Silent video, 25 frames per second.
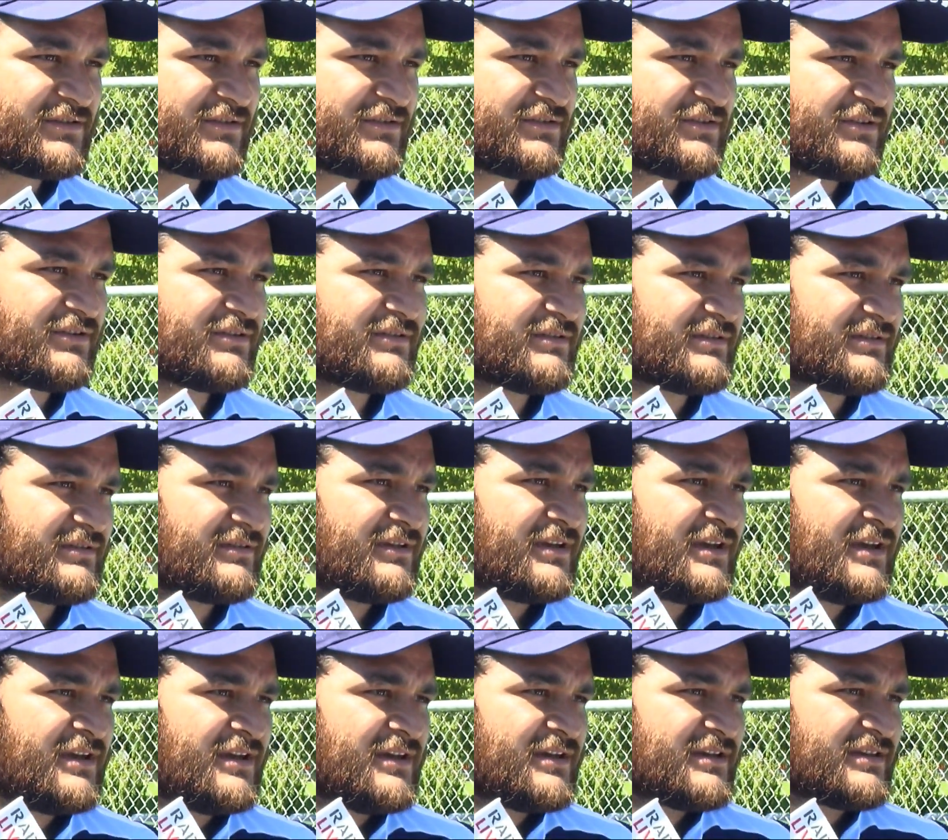you know,
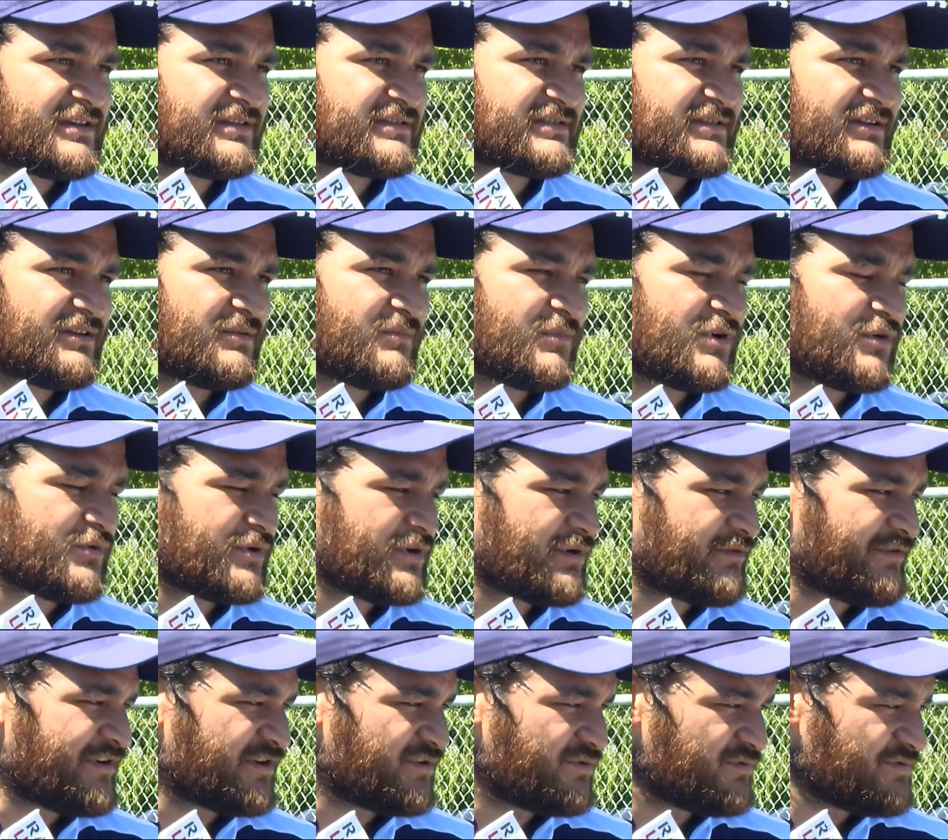get to know my way
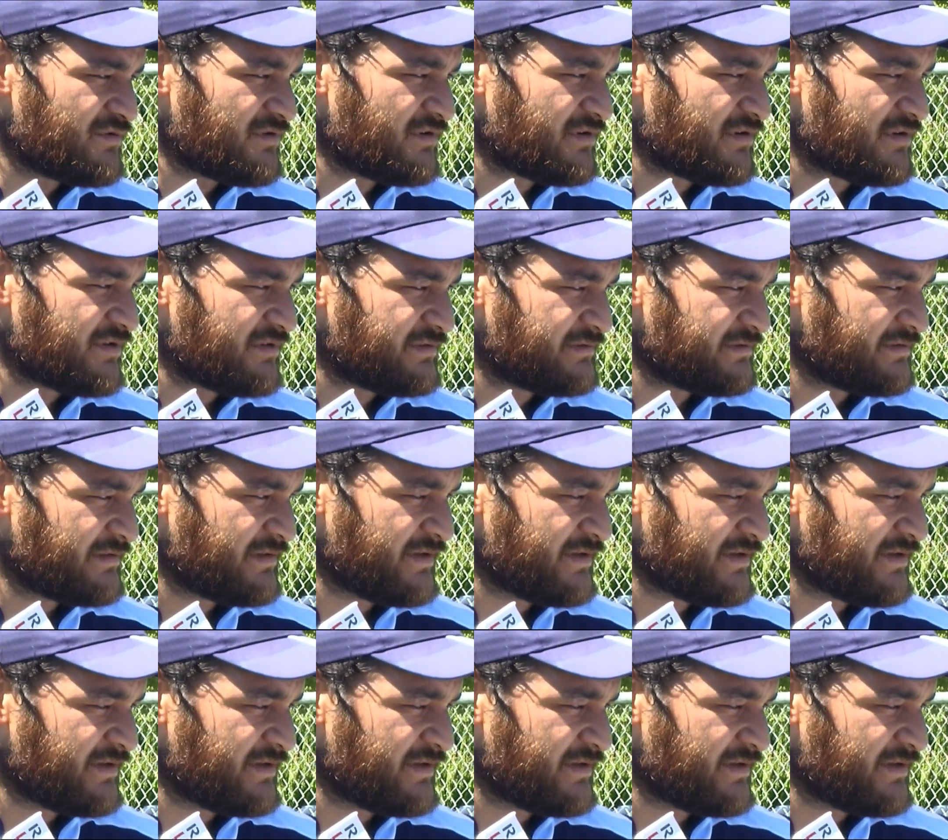around Auckland and